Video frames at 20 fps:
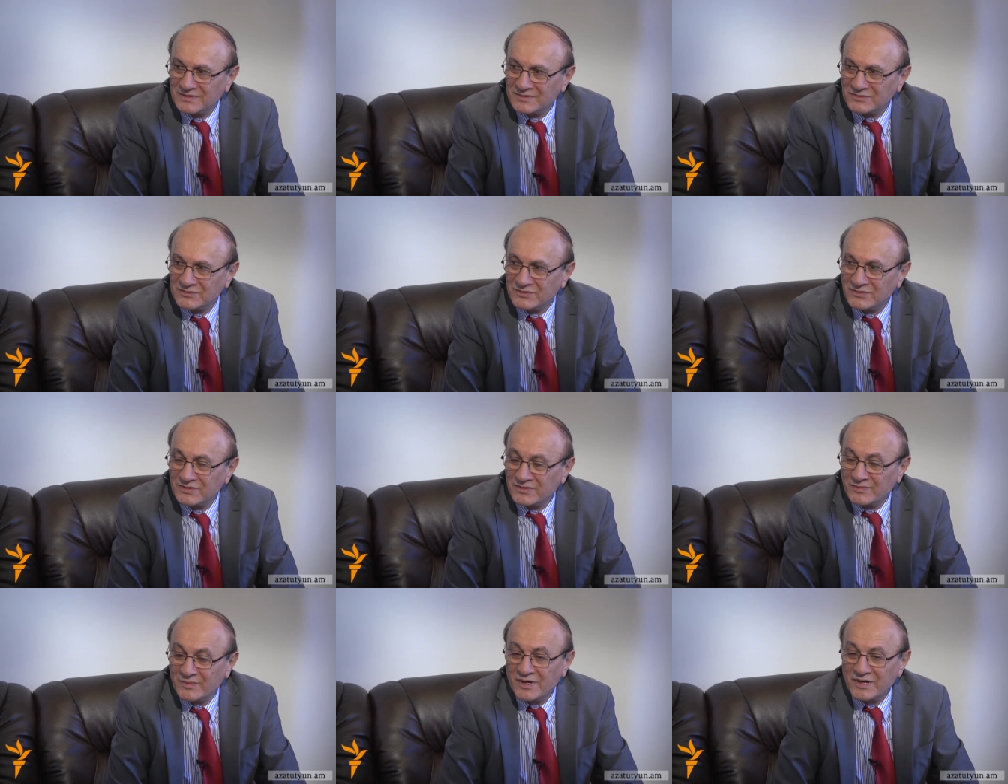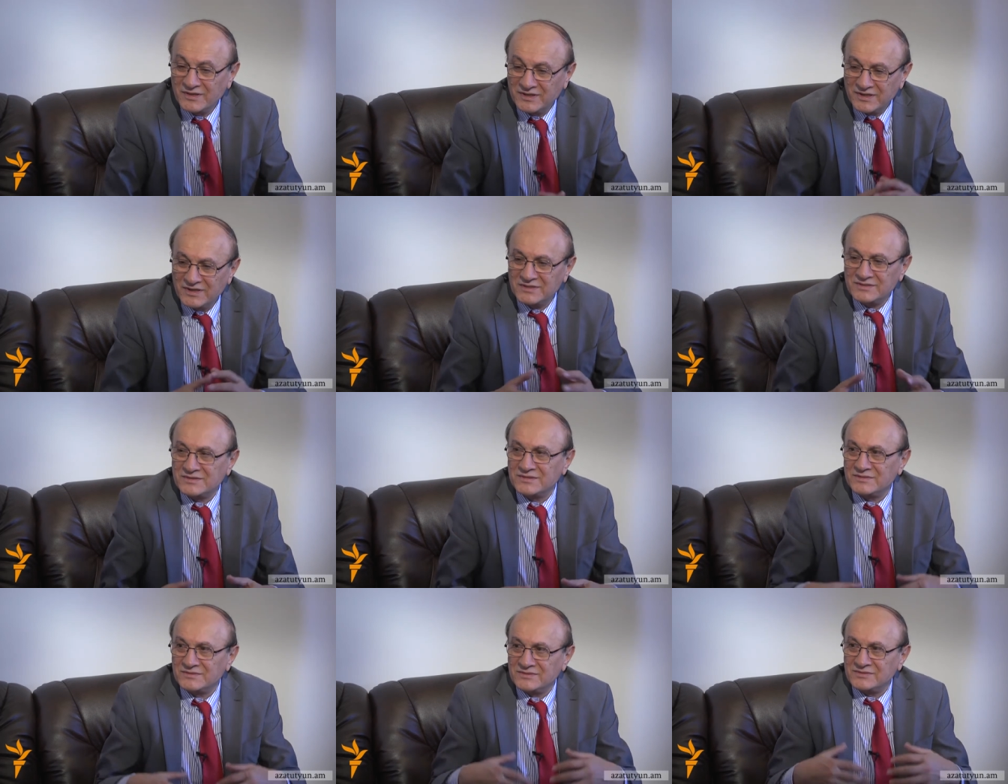So the
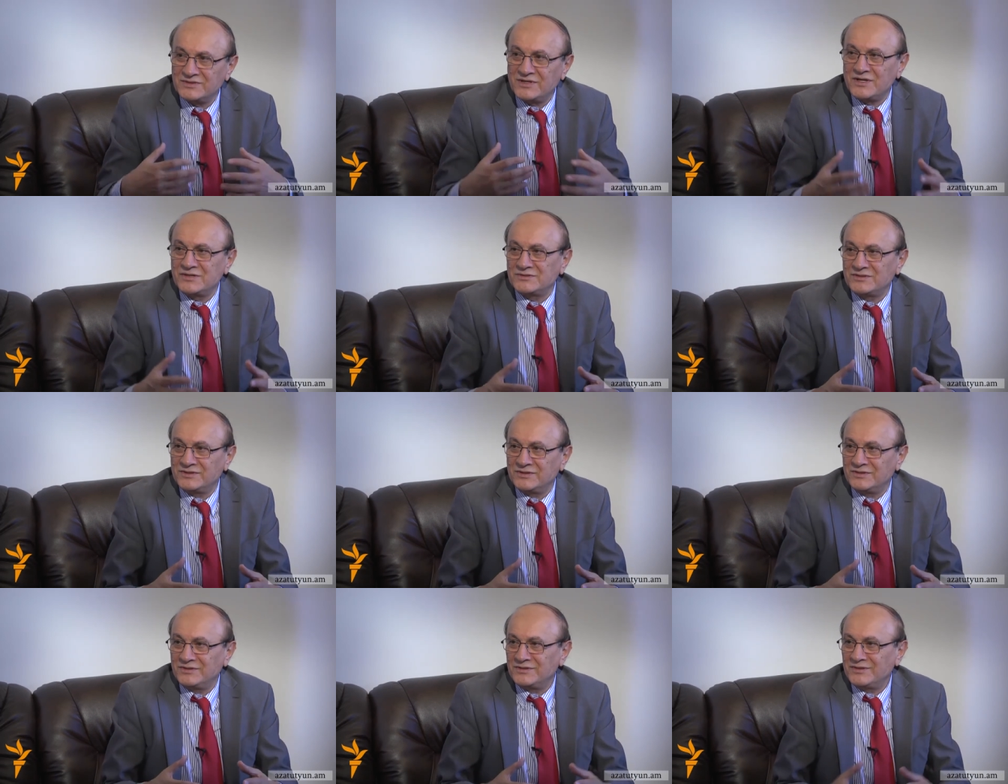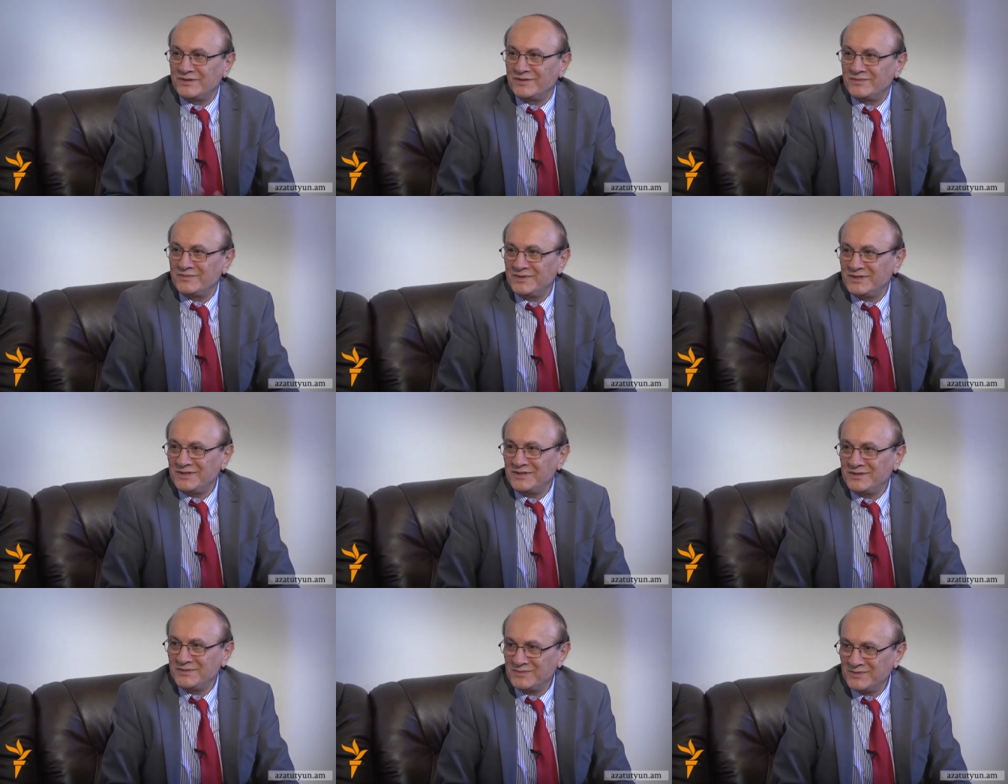markets trusted
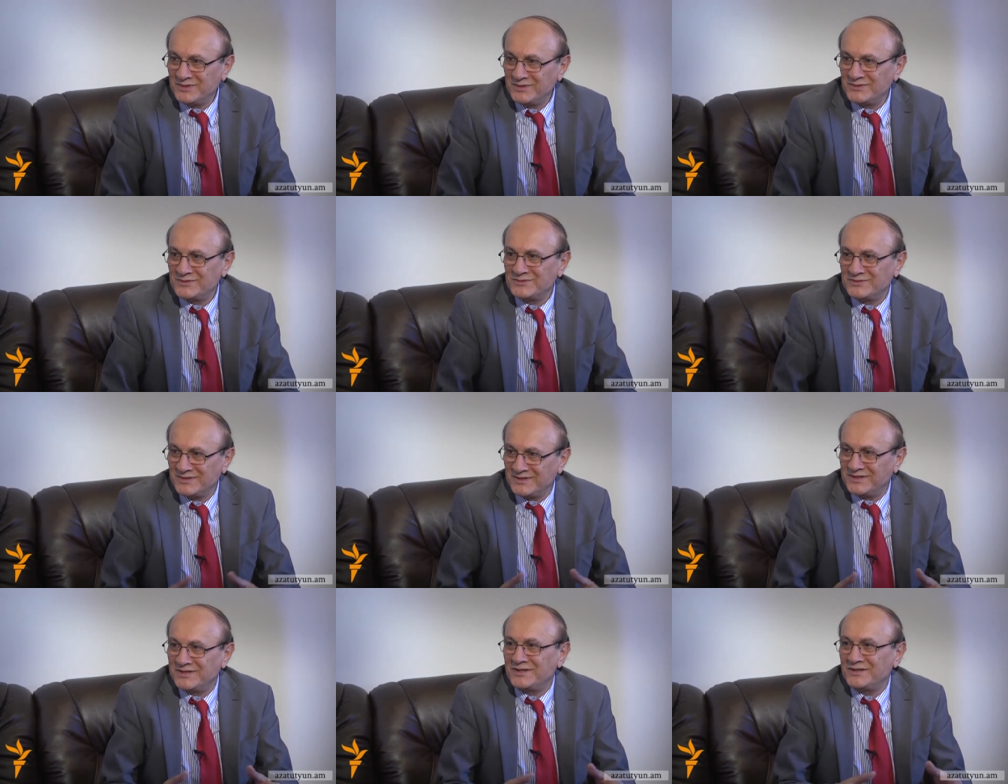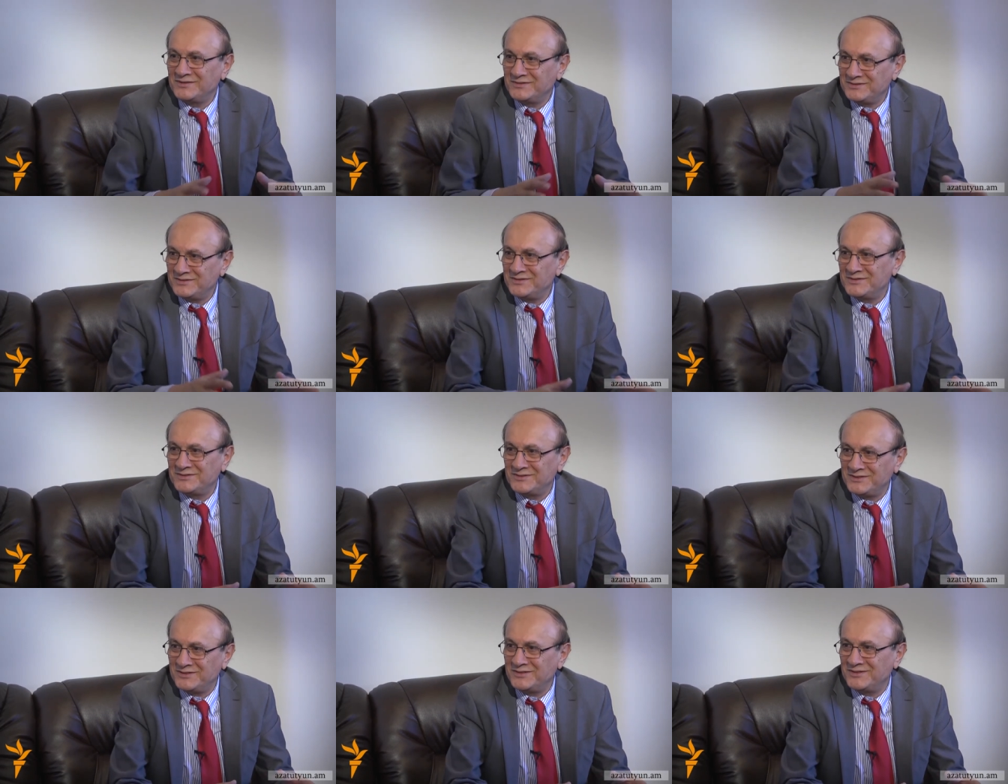Armenia because the country
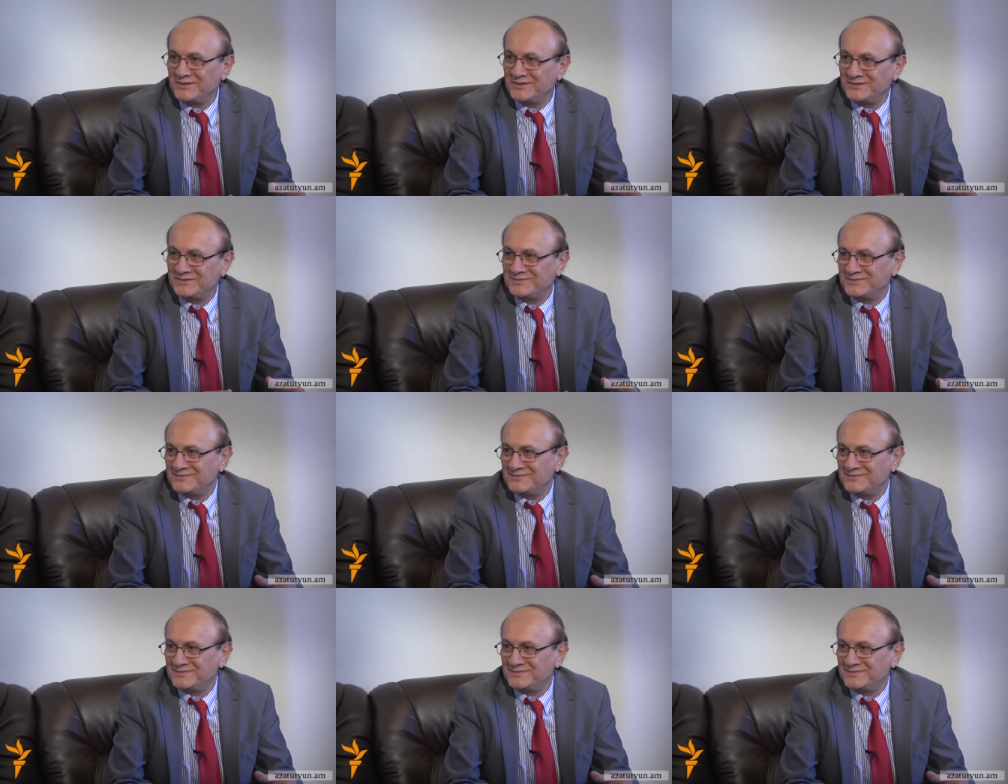is here.